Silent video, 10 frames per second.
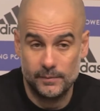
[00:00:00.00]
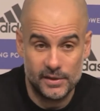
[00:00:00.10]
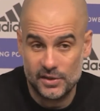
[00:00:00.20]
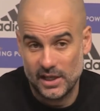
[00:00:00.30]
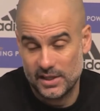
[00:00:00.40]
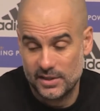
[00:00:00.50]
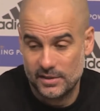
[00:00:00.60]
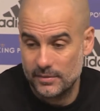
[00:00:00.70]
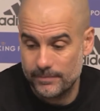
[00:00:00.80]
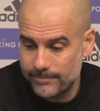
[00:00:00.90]
It's
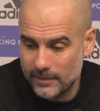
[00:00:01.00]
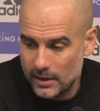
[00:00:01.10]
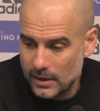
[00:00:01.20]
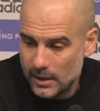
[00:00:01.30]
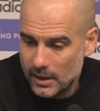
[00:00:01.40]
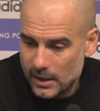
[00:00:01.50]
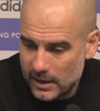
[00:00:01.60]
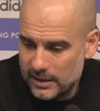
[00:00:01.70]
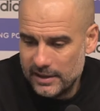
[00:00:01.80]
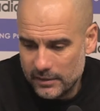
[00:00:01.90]
just
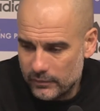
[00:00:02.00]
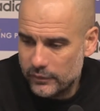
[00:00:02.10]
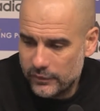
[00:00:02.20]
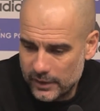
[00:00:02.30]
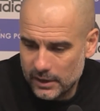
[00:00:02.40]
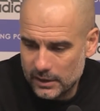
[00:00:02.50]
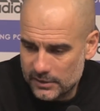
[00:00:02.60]
he didn't feel.